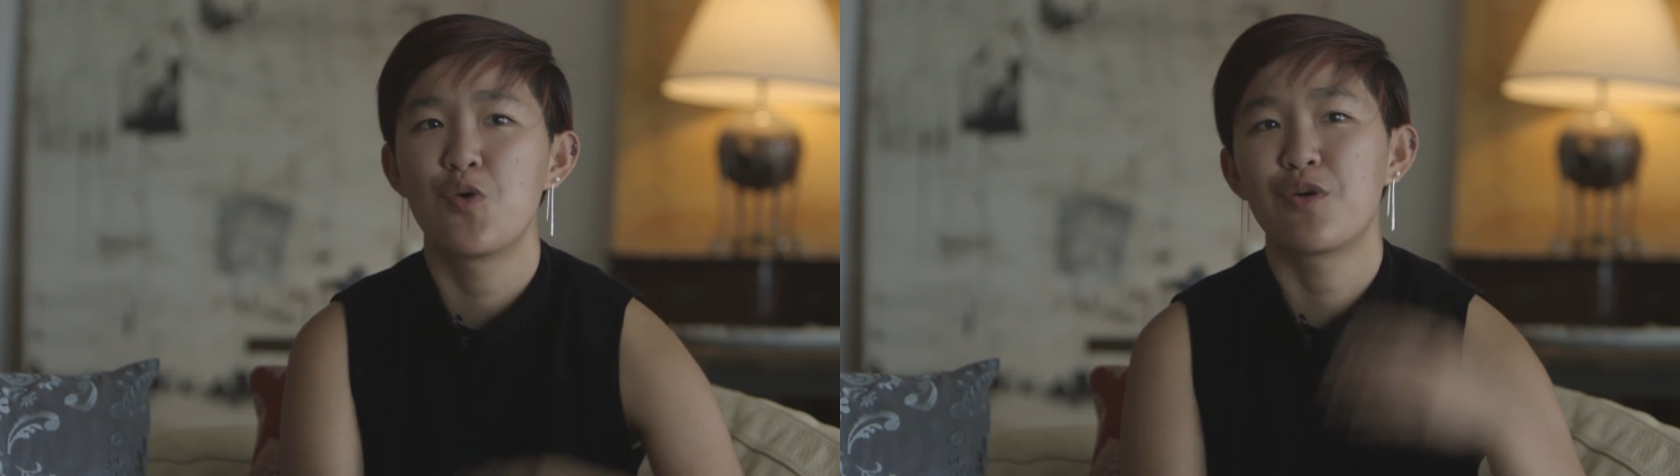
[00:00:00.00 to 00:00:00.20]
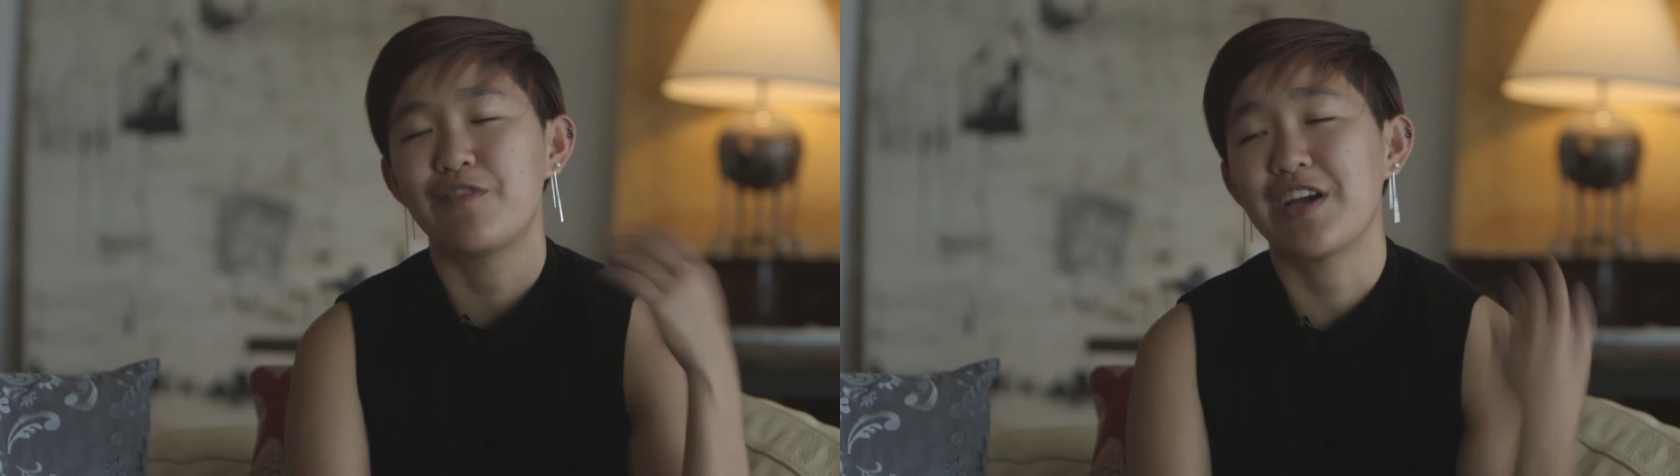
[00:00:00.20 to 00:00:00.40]

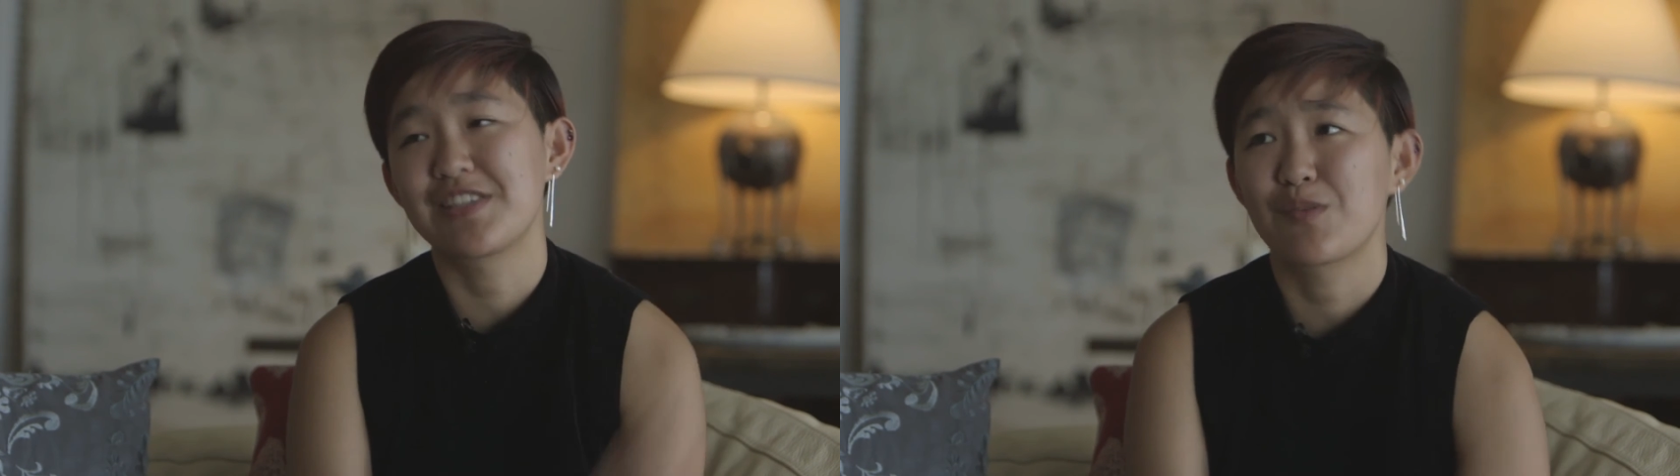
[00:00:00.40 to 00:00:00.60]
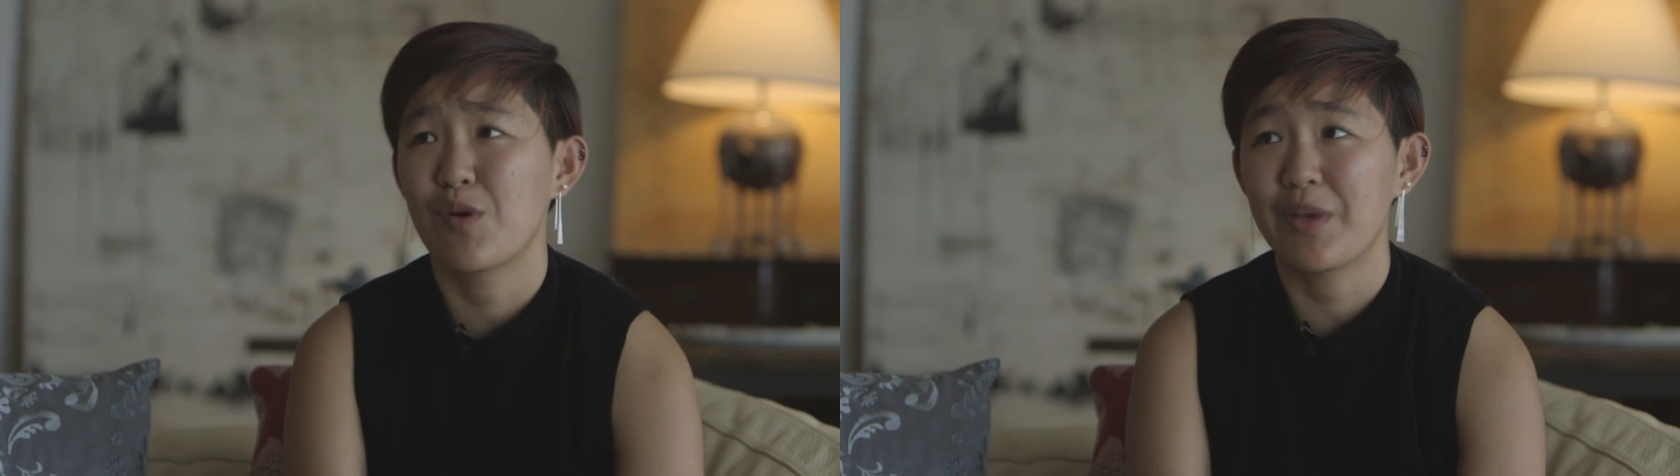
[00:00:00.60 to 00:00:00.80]

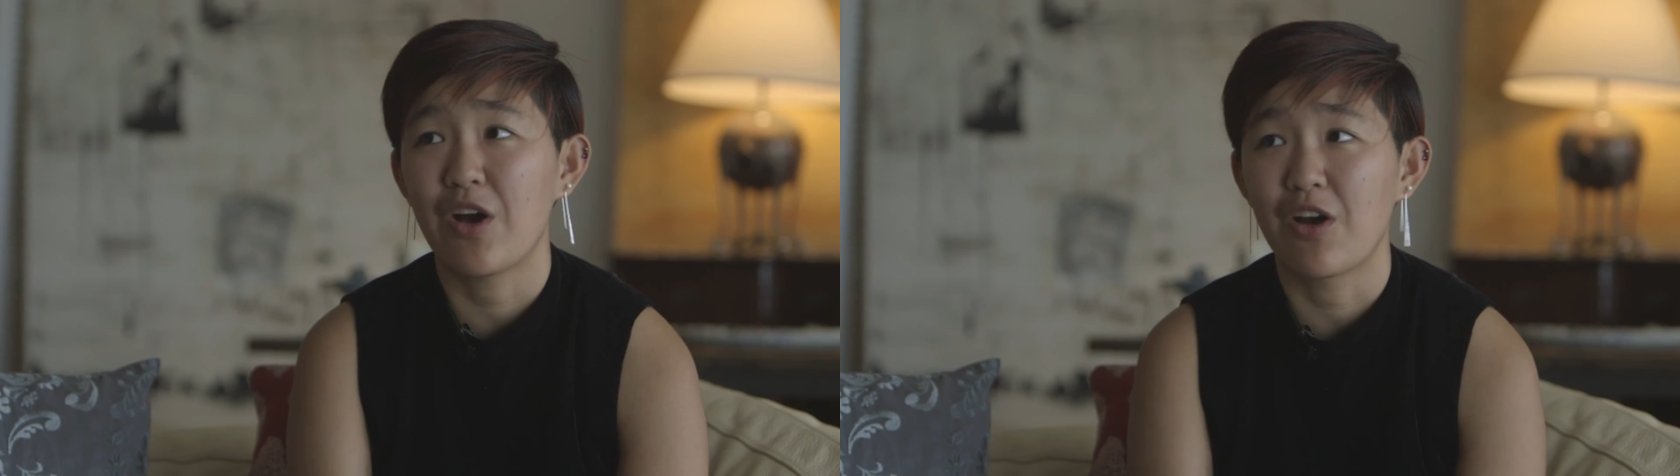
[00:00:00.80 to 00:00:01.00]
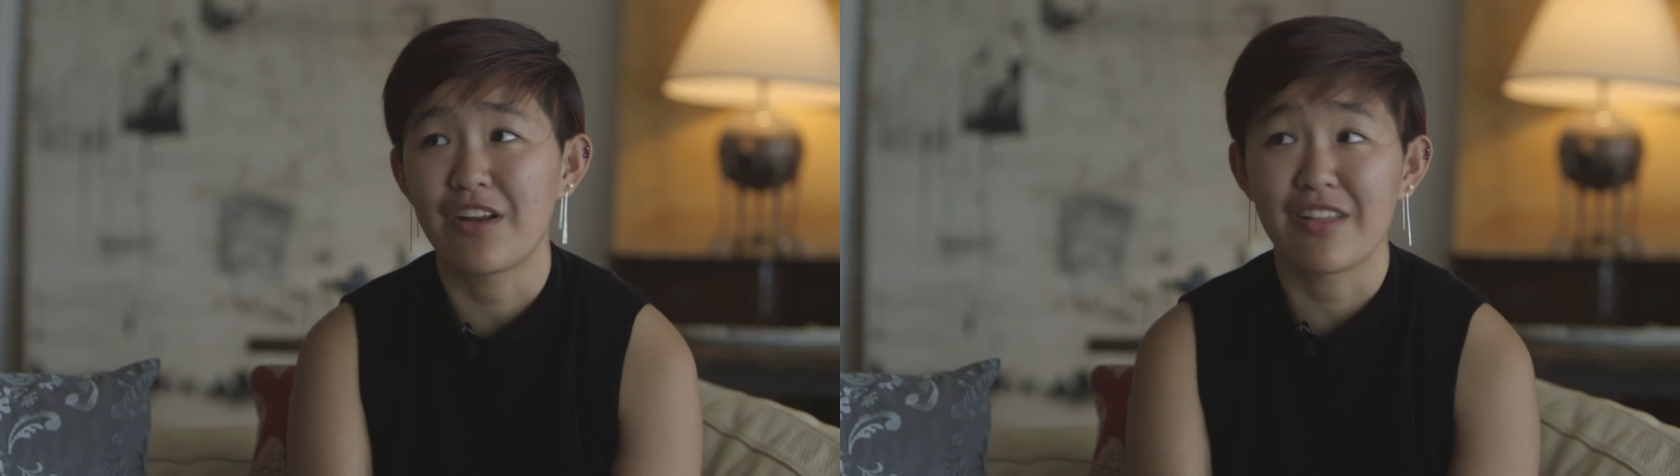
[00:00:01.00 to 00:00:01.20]
revising what we
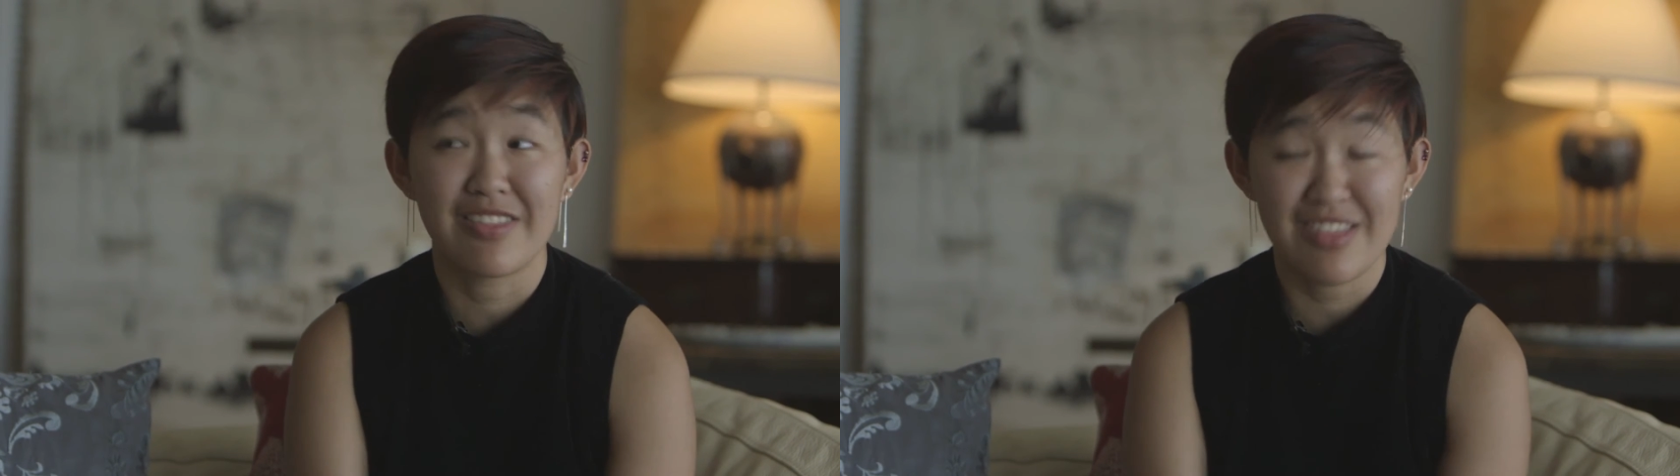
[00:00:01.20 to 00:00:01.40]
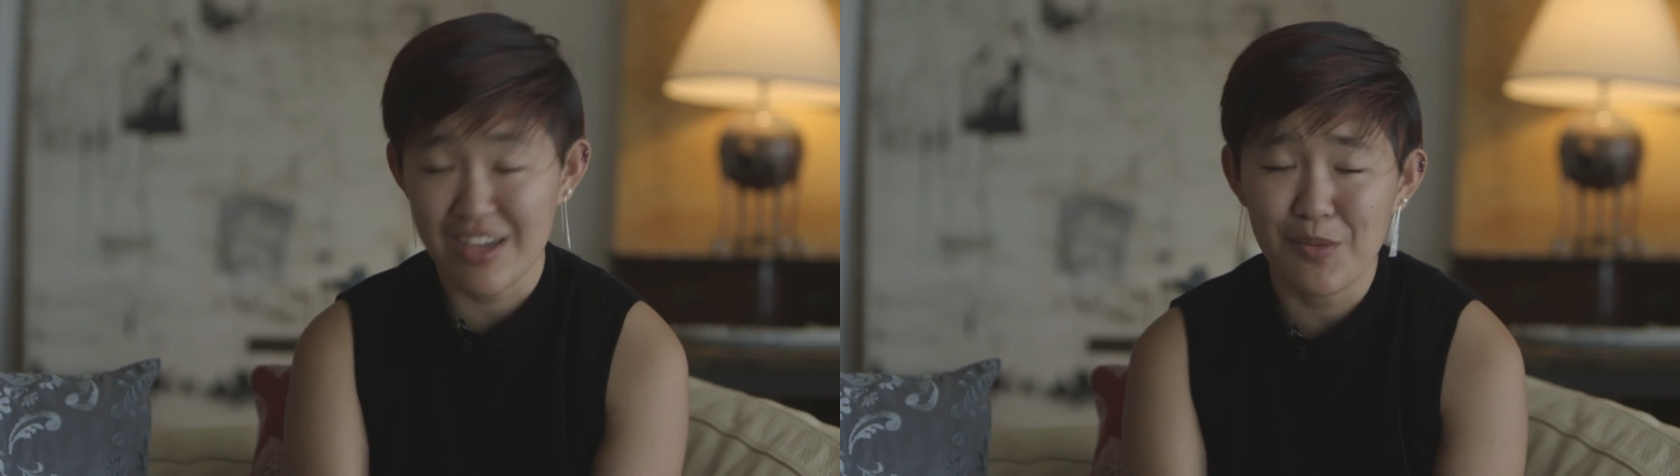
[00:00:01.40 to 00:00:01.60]
already
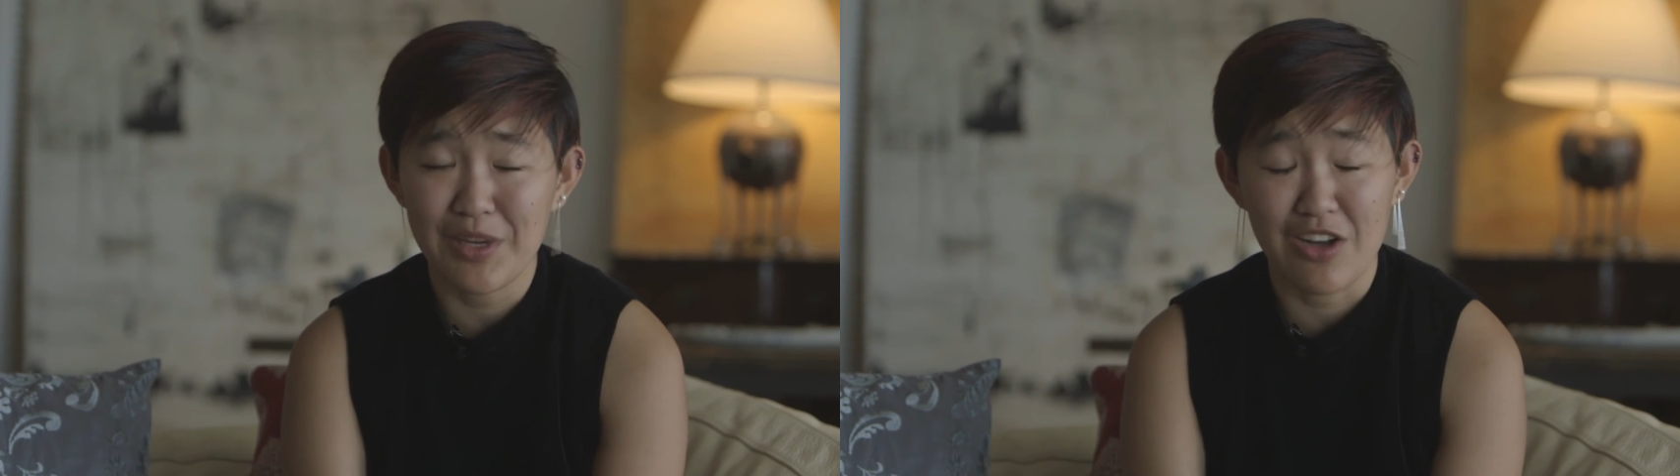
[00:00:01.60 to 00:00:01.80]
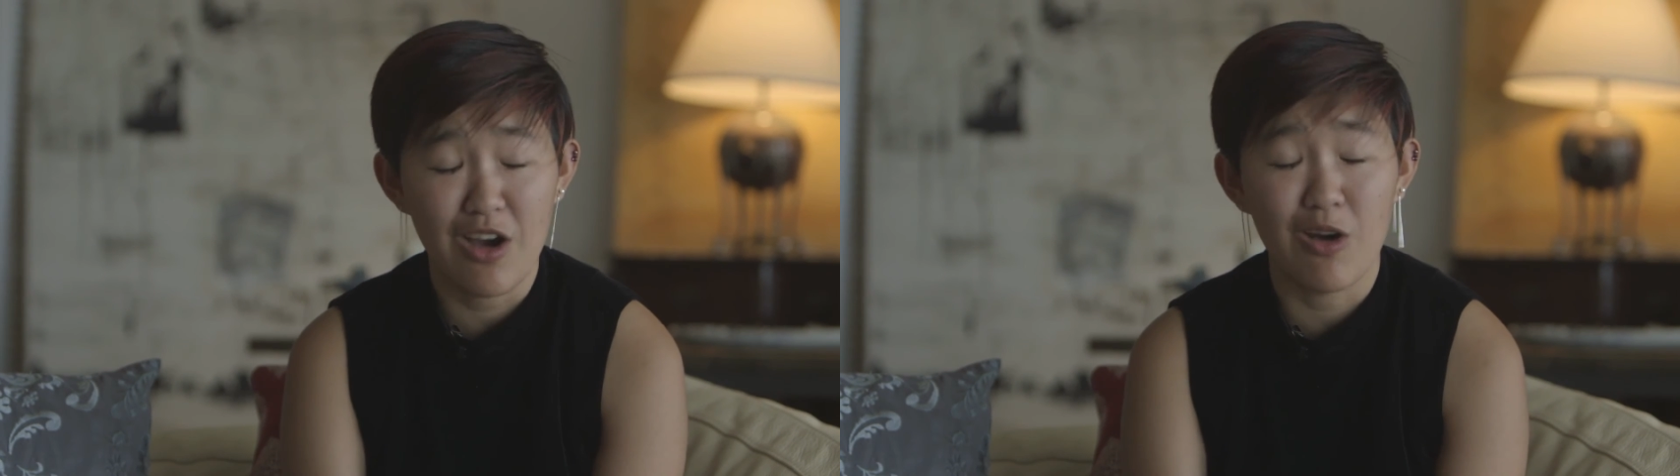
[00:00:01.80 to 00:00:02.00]
think we
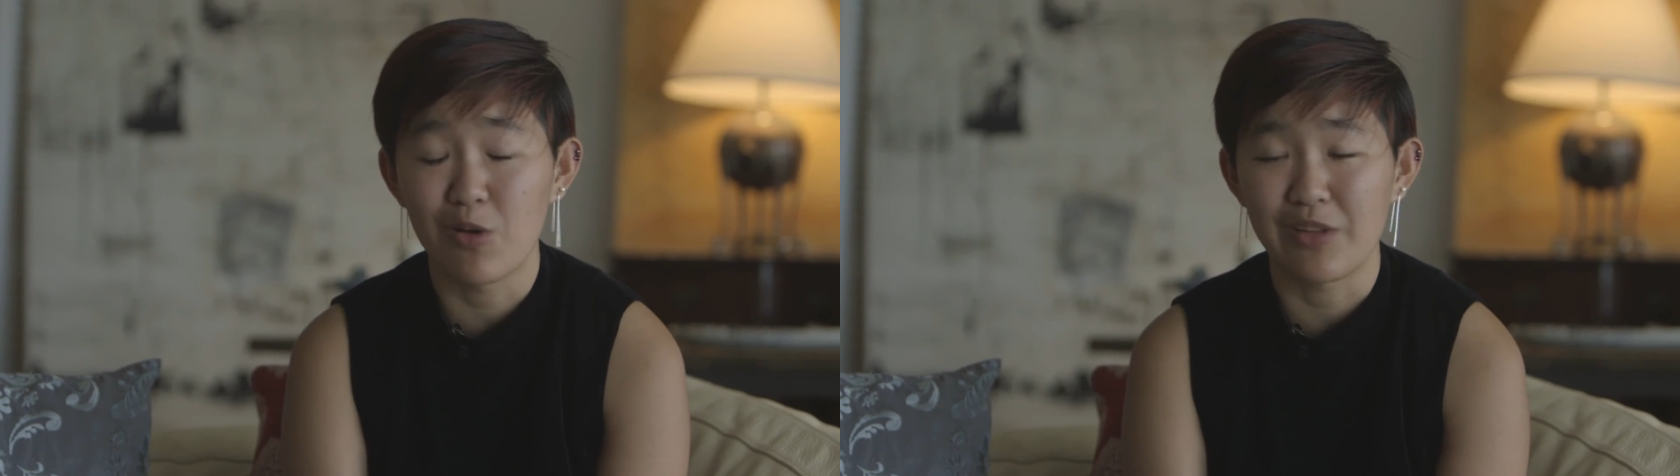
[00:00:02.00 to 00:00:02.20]
know,